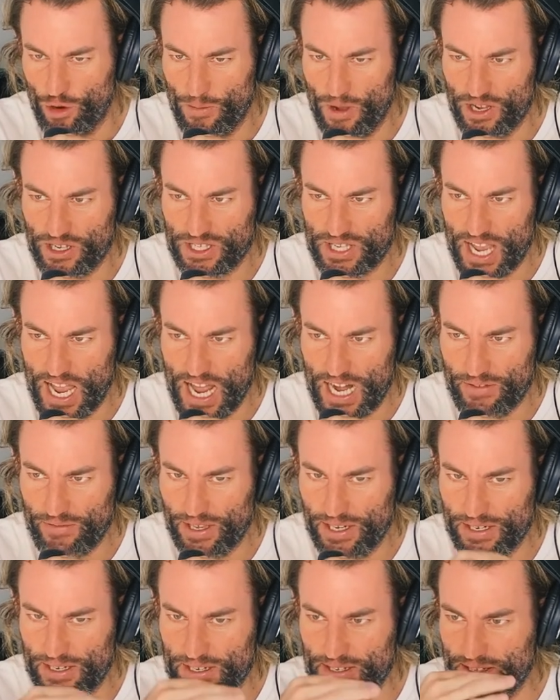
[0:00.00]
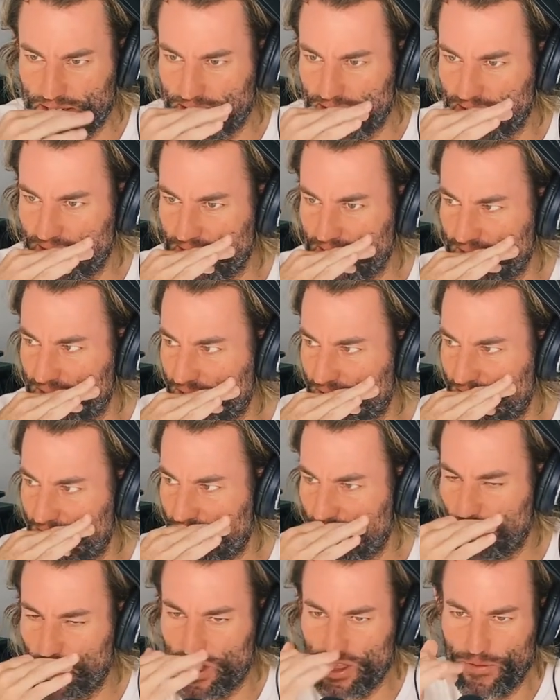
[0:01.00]
You're almost out of it.
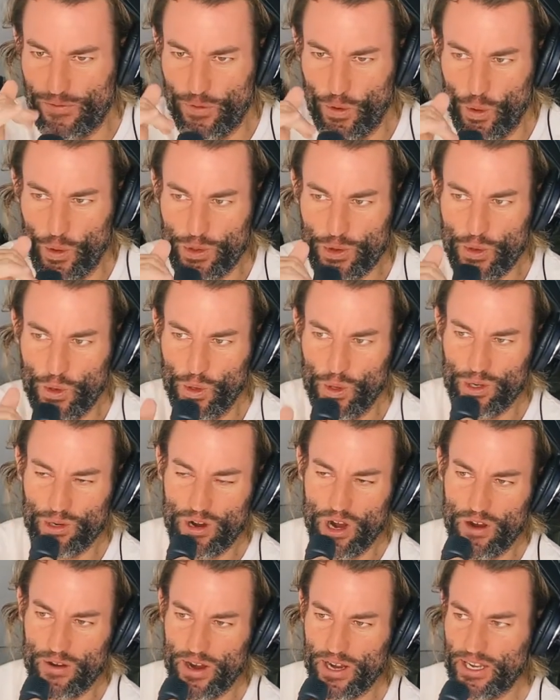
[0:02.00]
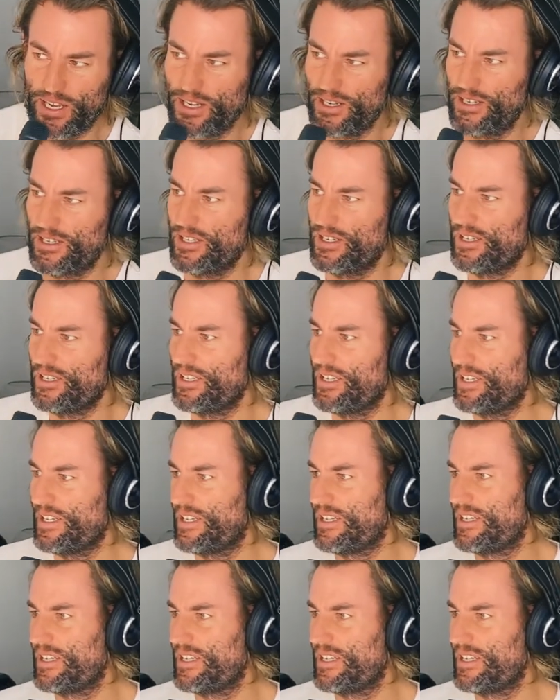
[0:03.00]
You're in the fourth quarter, I reckon.